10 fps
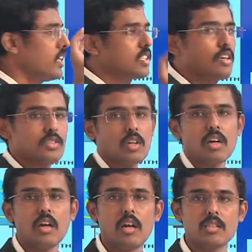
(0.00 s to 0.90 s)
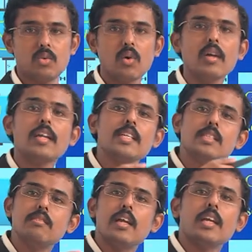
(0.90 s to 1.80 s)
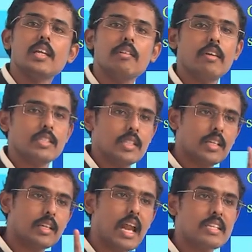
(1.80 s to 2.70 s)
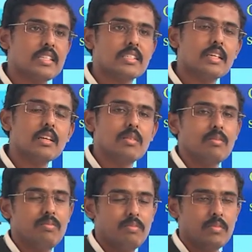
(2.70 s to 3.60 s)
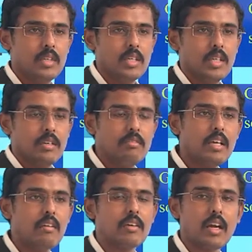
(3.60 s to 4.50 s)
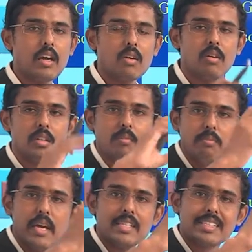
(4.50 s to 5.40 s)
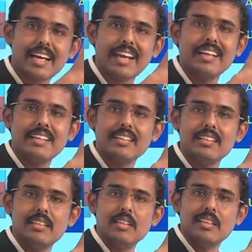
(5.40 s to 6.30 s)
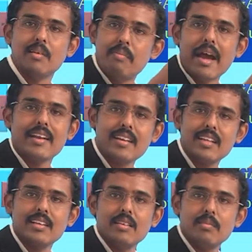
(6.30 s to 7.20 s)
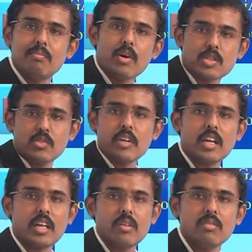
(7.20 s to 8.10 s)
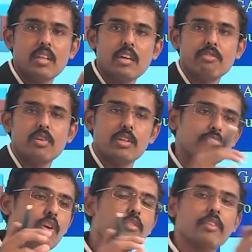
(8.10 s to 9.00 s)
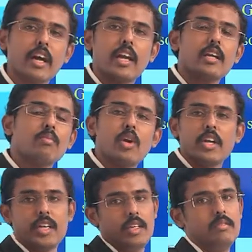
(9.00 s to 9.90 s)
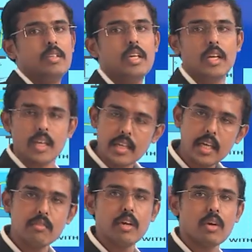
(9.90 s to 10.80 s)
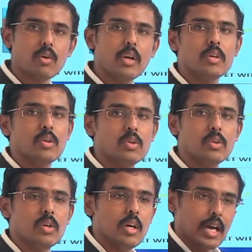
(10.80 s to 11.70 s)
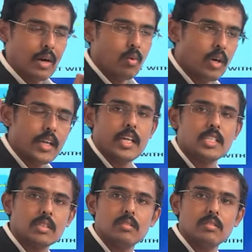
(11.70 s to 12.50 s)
is also called as voltage varying device. In transistor, we have controlled the base current, the battery, positive, negative. Therefore, the flow of current monitored. Here we are going to do a voltage